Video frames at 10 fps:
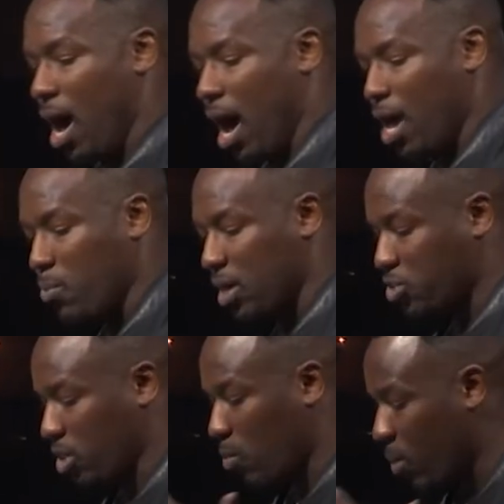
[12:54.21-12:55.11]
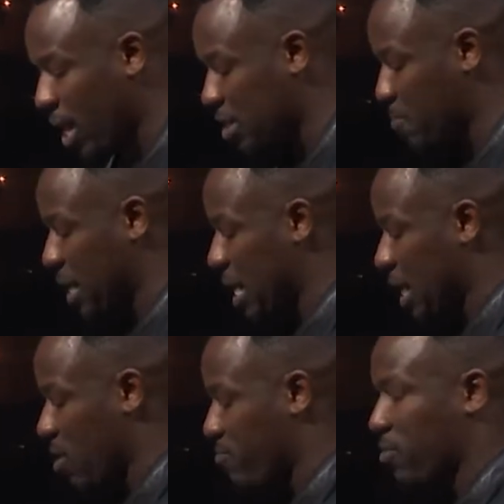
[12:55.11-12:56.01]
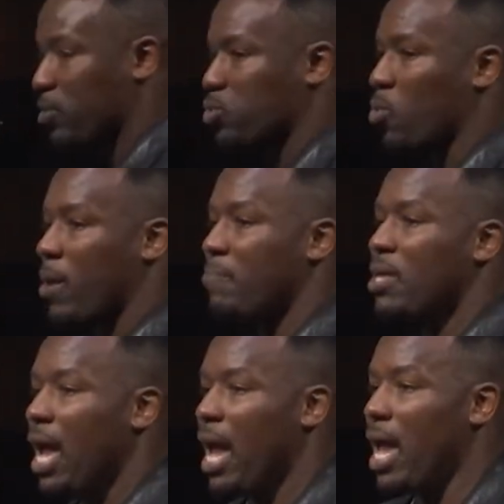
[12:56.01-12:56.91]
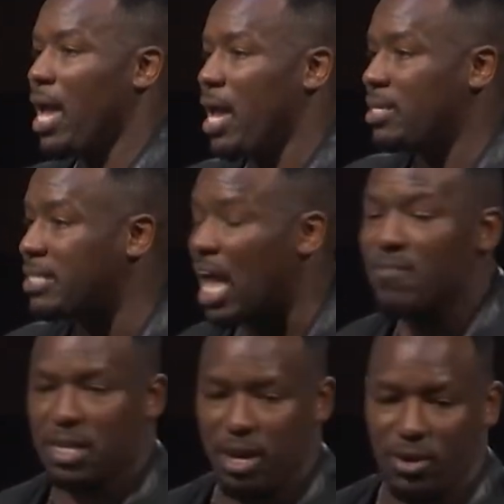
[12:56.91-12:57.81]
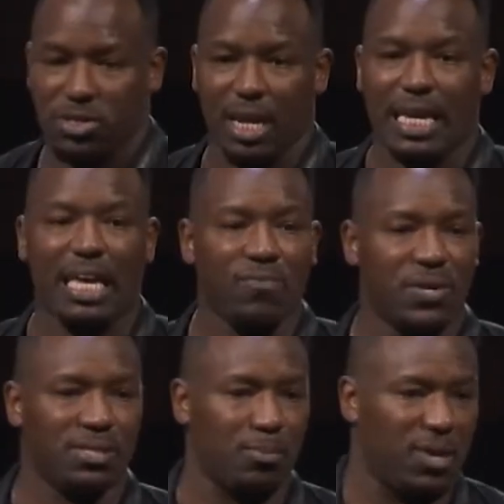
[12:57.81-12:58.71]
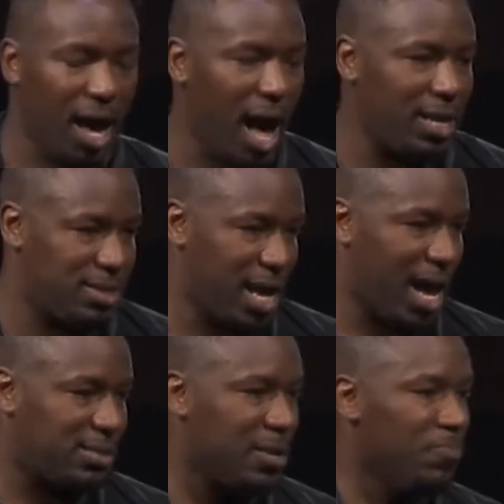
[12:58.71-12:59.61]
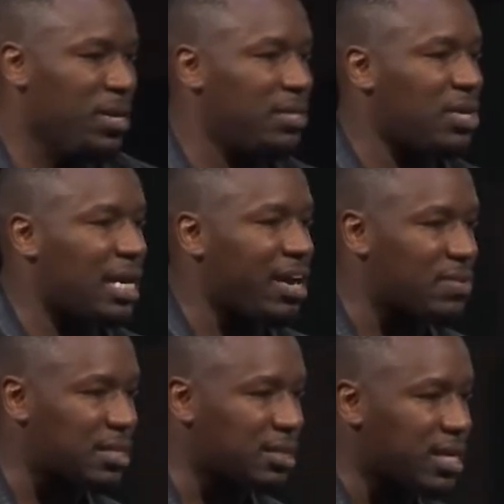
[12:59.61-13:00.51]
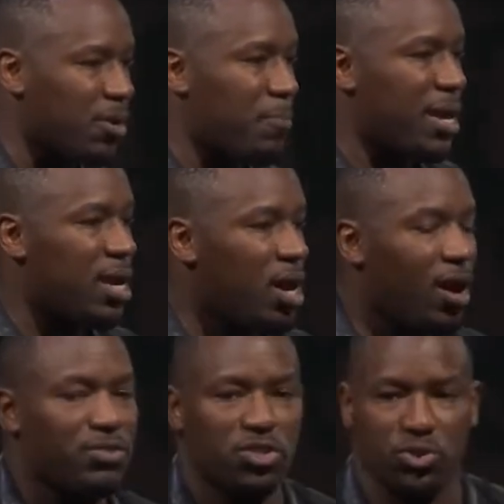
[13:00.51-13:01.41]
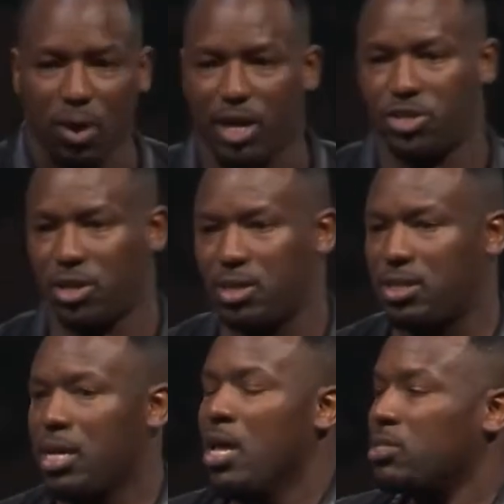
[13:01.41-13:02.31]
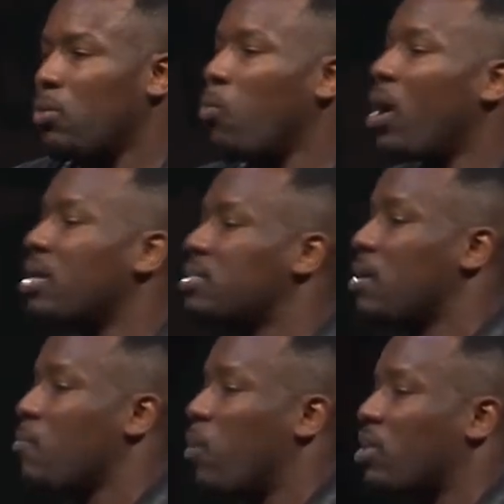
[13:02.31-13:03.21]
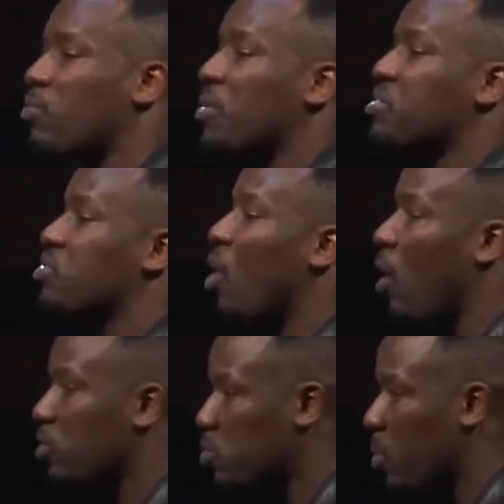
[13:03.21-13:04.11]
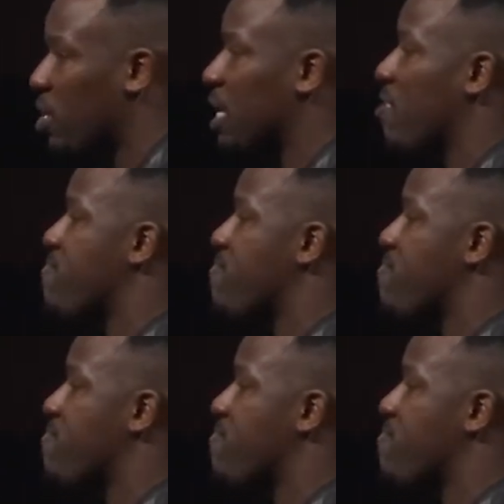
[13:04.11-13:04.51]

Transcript: Uh, and we're going to start right at the beginning of verse 1. And, and, and David here is going to give us some context. He's going to give us a little bit of structure to, to what is it, what are the results, what are the